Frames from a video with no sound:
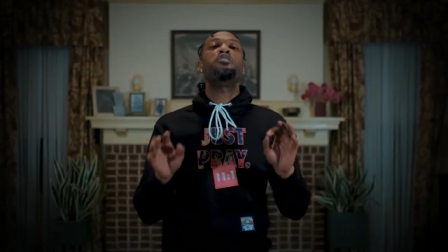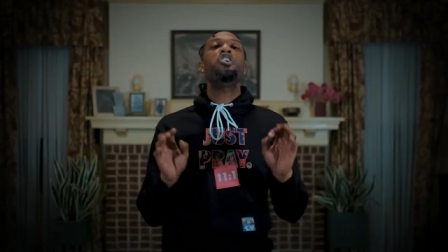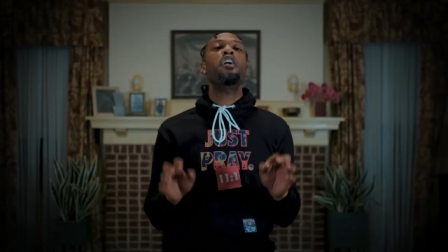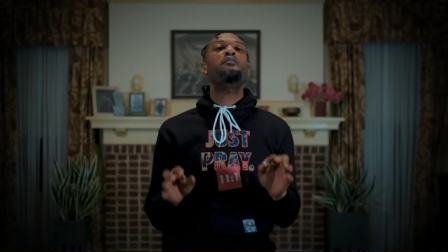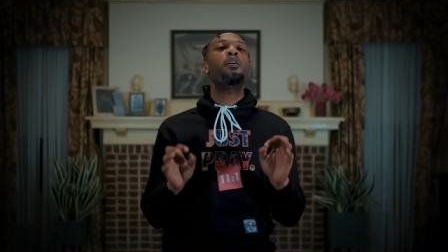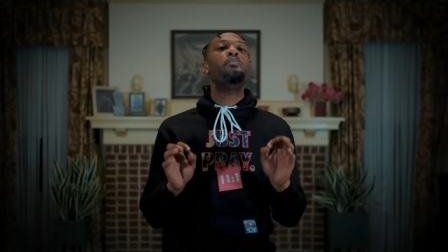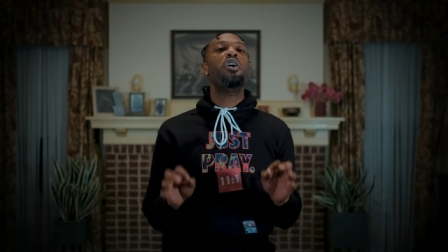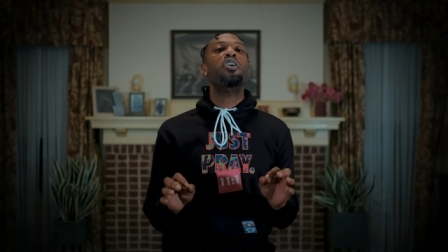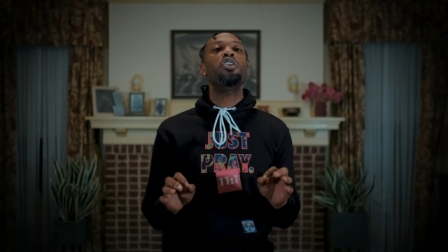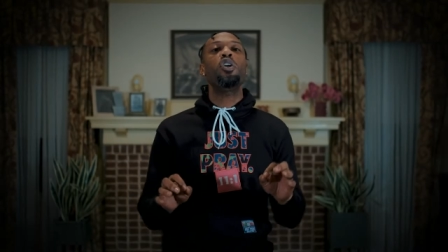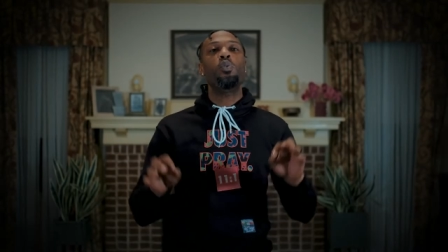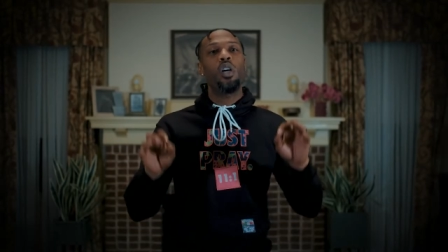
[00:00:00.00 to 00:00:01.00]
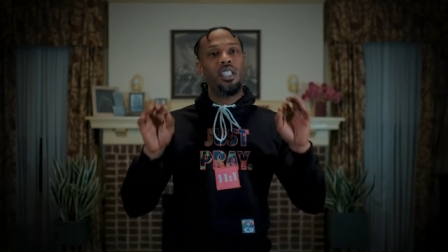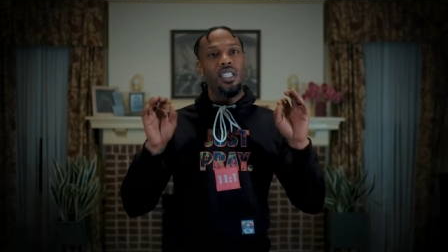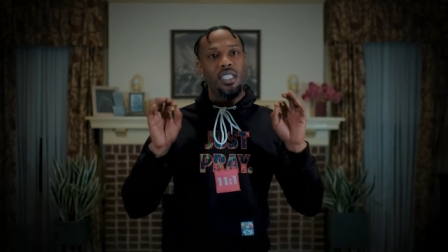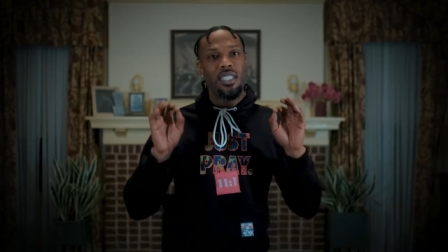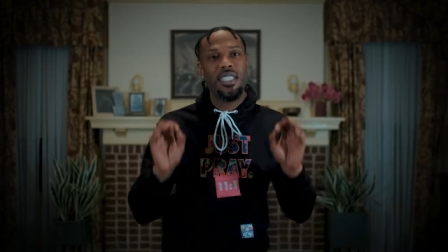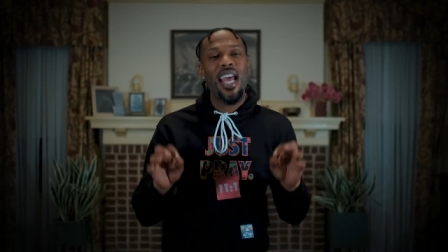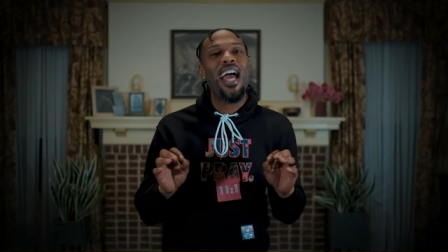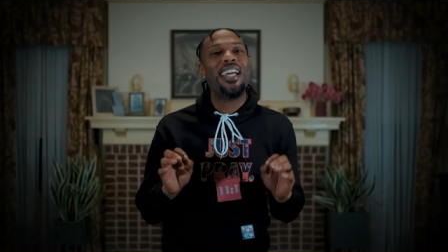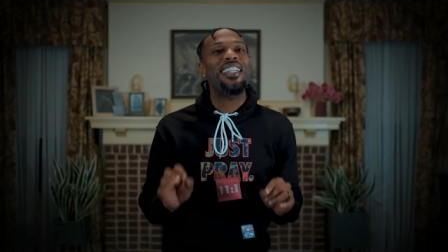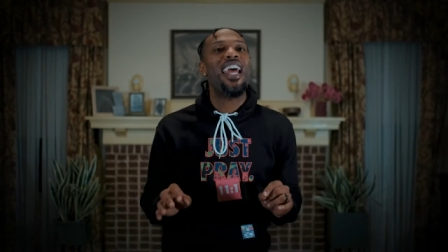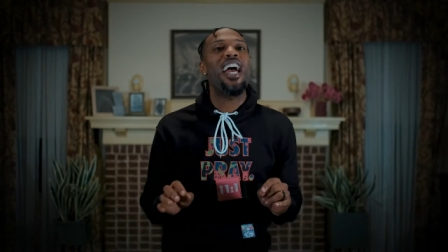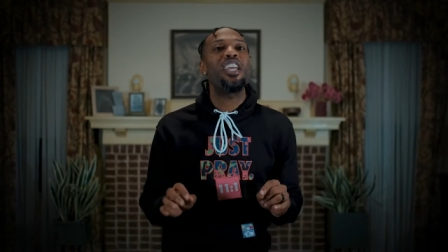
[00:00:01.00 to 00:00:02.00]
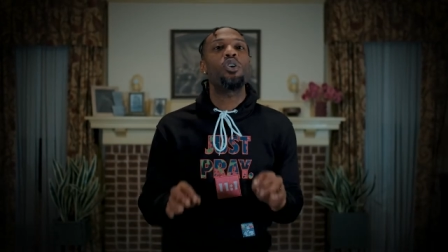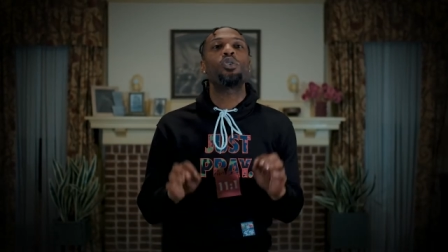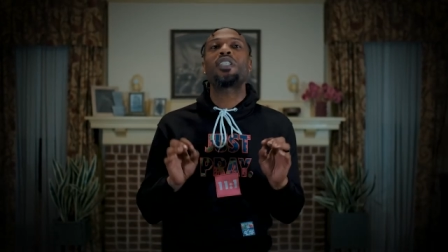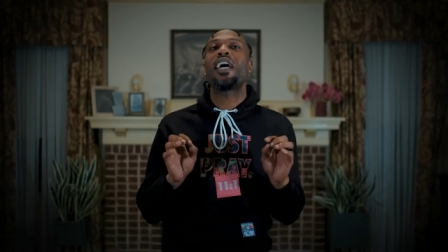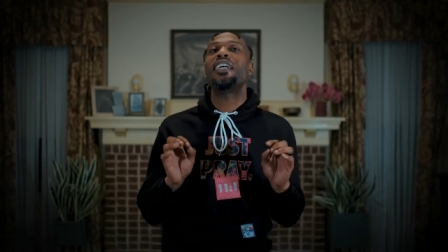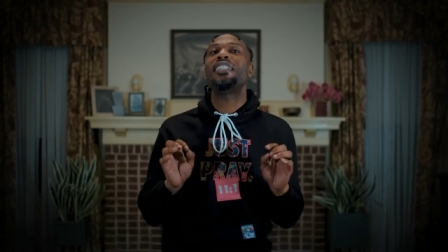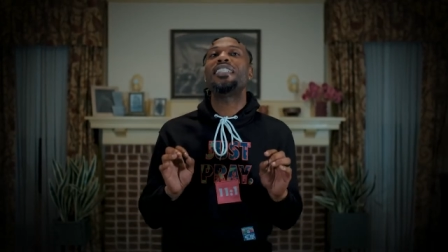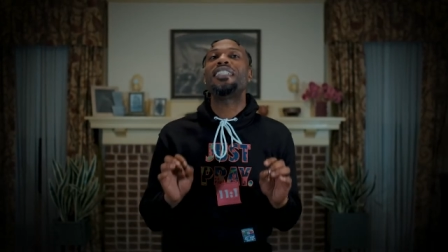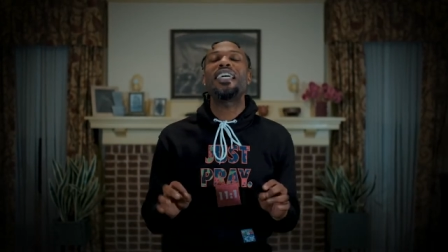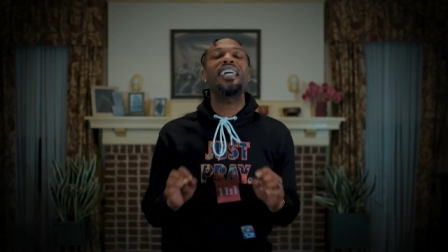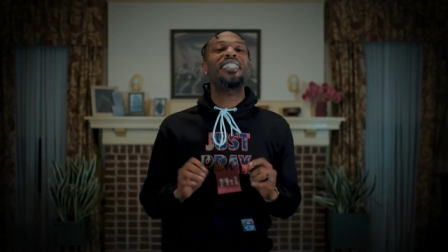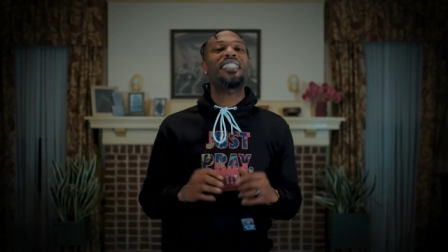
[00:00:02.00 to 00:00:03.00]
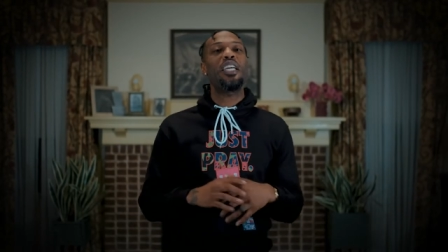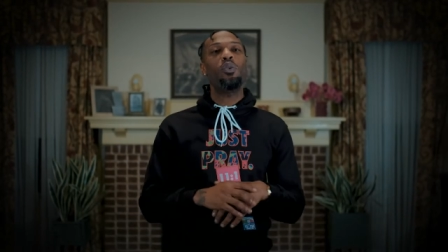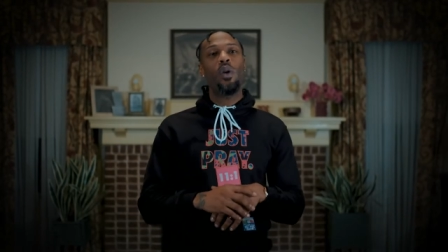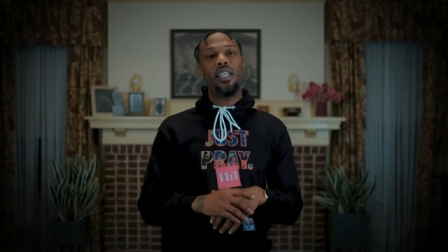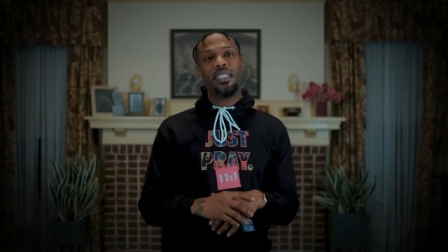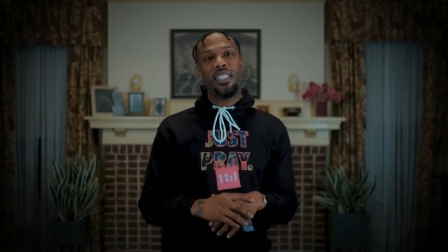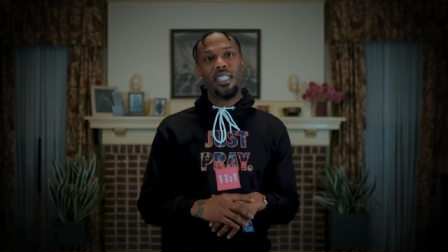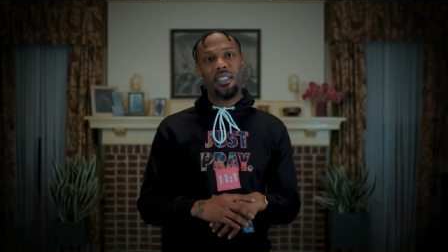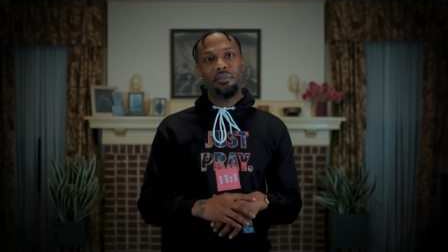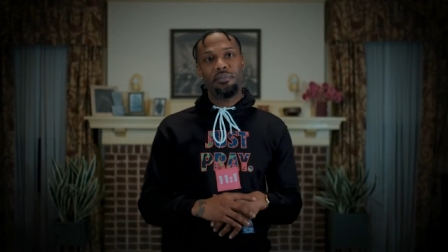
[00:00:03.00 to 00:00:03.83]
you're familiar with Jack Daniels Tennessee whiskey,